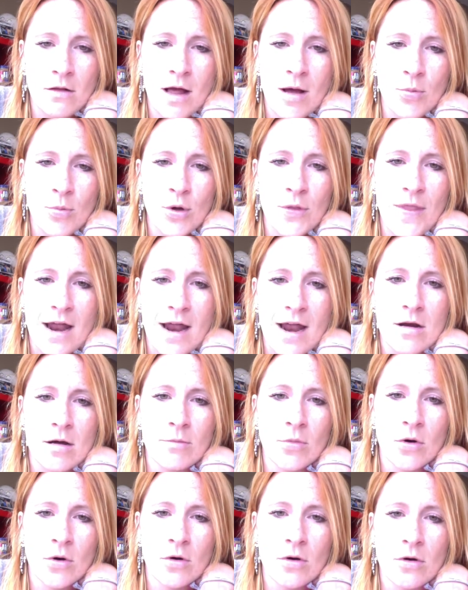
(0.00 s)
I'll put that
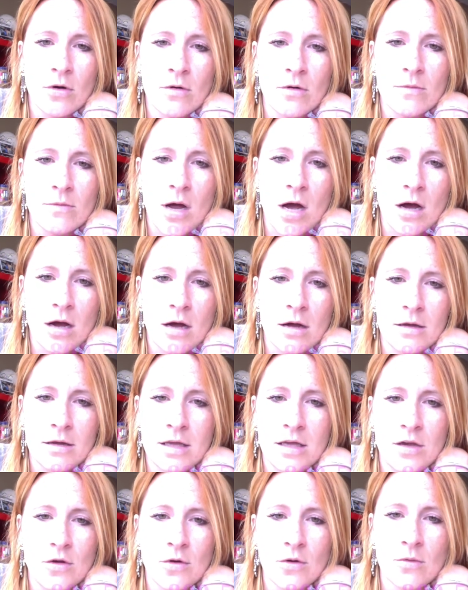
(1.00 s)
number
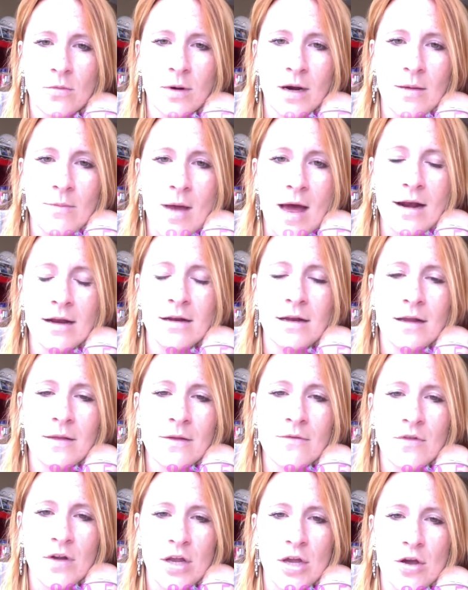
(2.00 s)
here when I'm editing
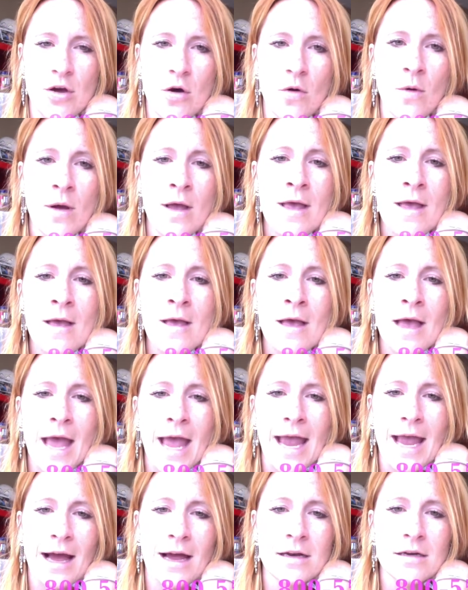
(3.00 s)
the video,
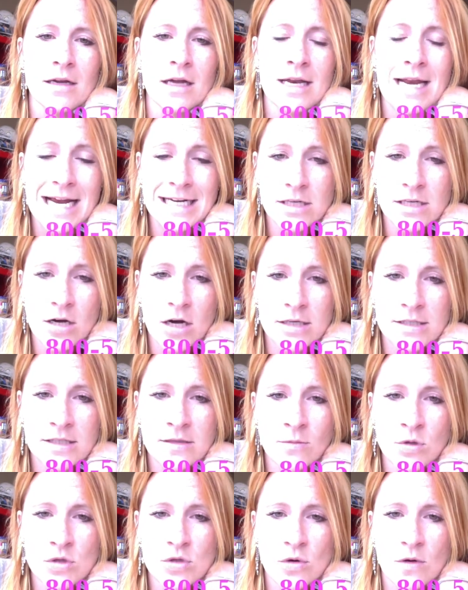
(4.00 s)
and connect to
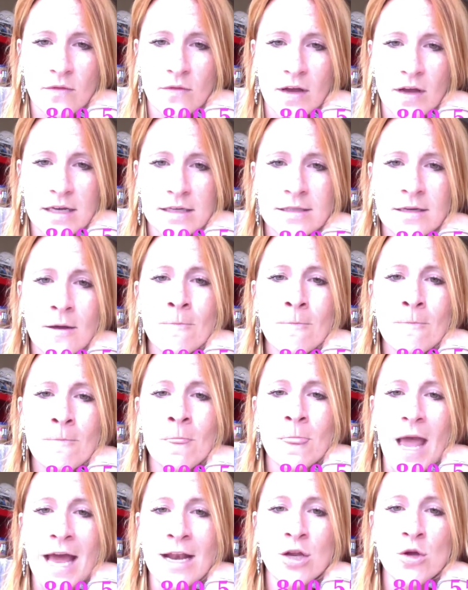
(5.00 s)
customer service.
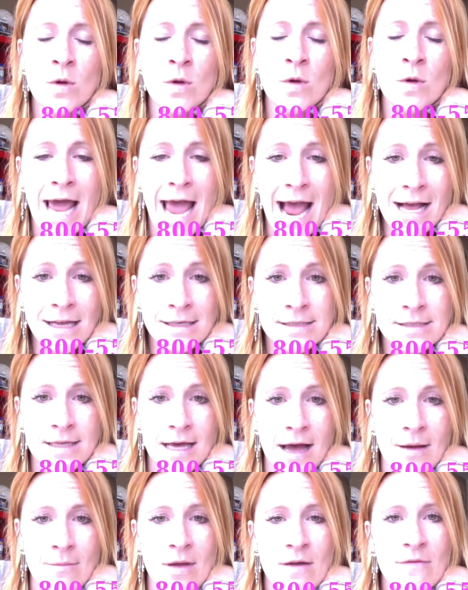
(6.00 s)
And you can ask
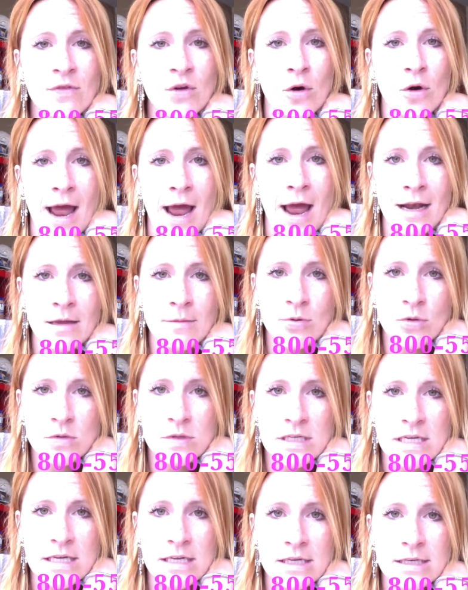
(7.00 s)
them if there are any
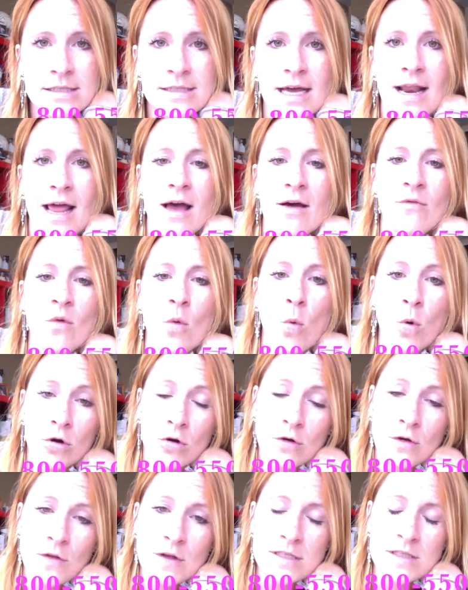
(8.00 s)
boutiques that have
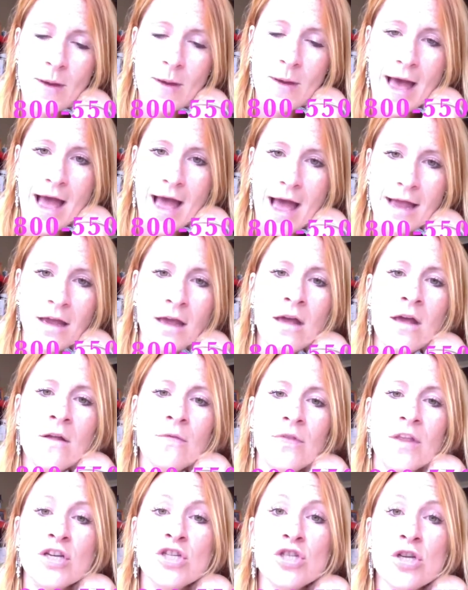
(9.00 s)
ordered this bag.
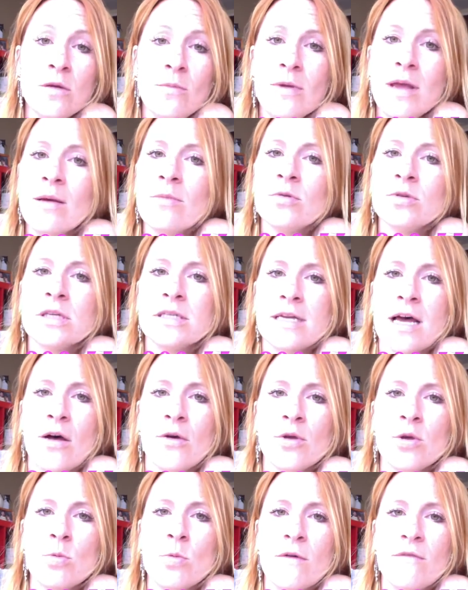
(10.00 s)
They should be able to
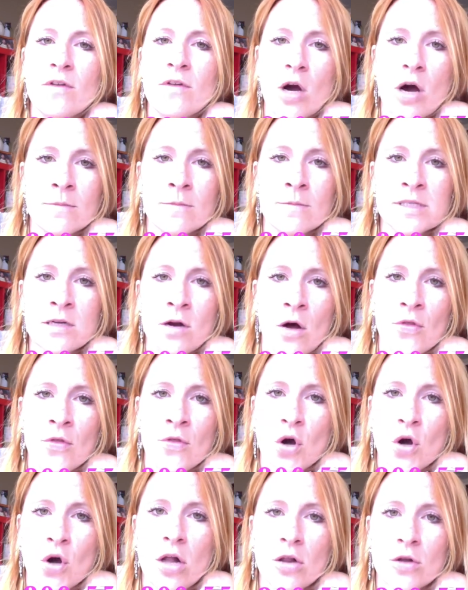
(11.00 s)
tell you if it comes in
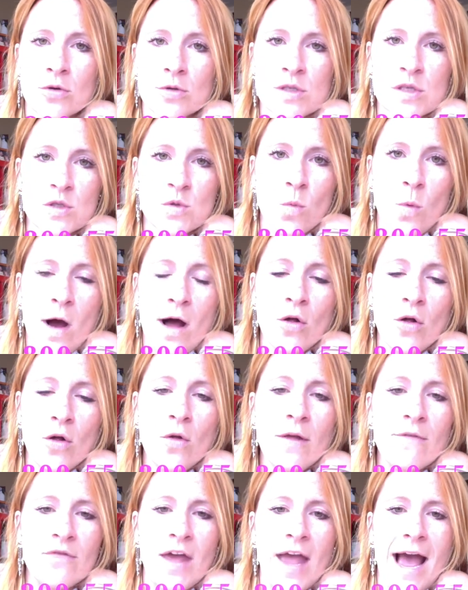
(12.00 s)
other colors as
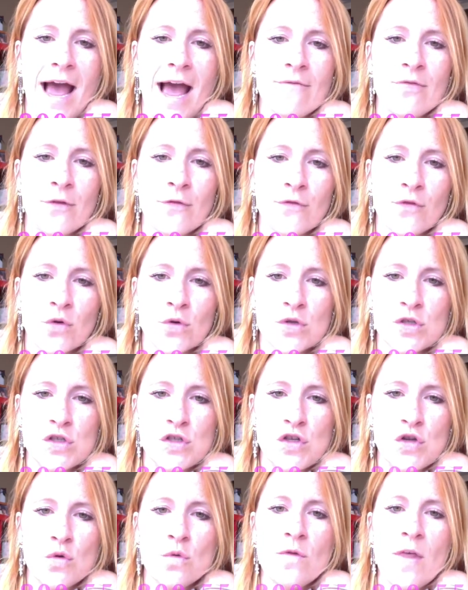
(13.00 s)
well, if they have the
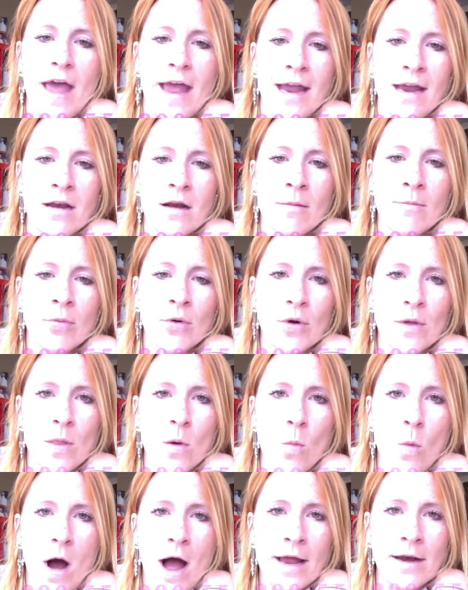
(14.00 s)
first two, the A number and the
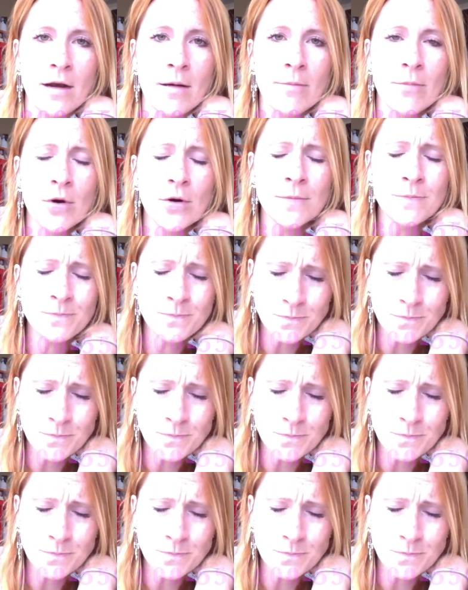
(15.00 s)
Y number.